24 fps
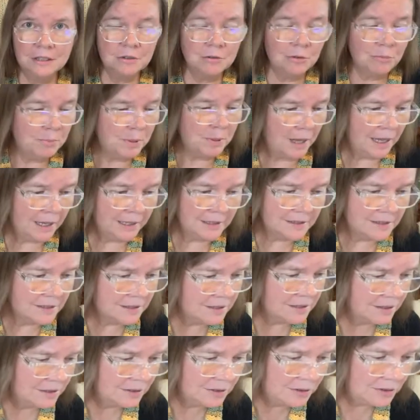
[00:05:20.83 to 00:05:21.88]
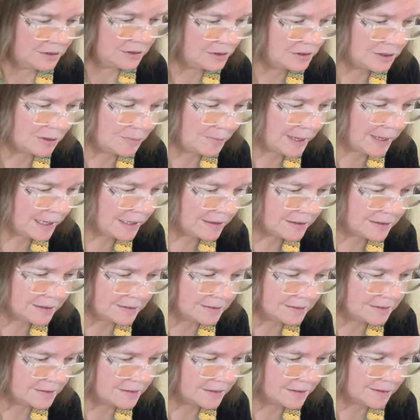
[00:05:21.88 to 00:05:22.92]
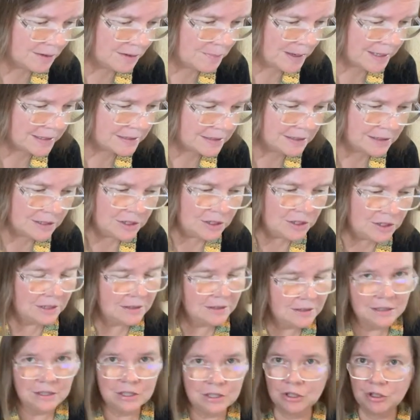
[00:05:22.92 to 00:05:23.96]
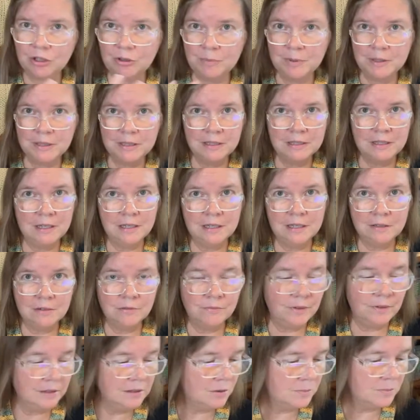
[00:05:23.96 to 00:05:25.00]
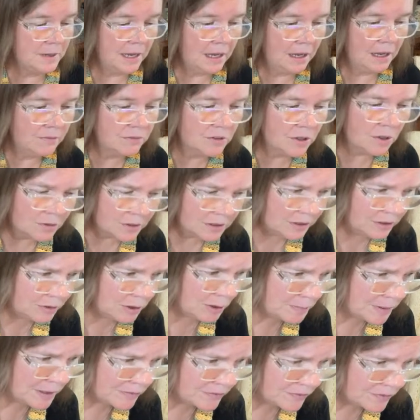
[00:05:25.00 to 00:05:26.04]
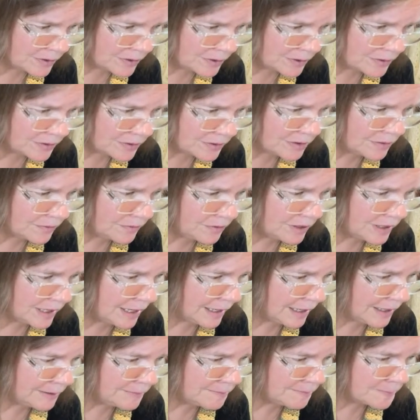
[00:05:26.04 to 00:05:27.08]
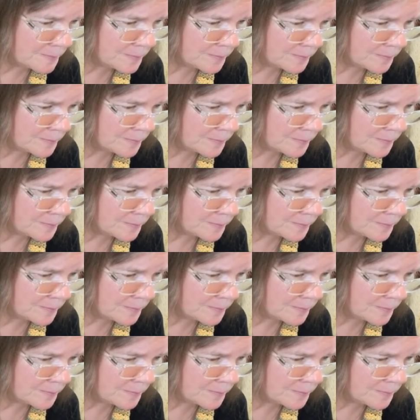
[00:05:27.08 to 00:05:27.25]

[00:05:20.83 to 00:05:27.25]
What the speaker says: bots to make this the message and the community and the fun that we have go a little bit further if you can.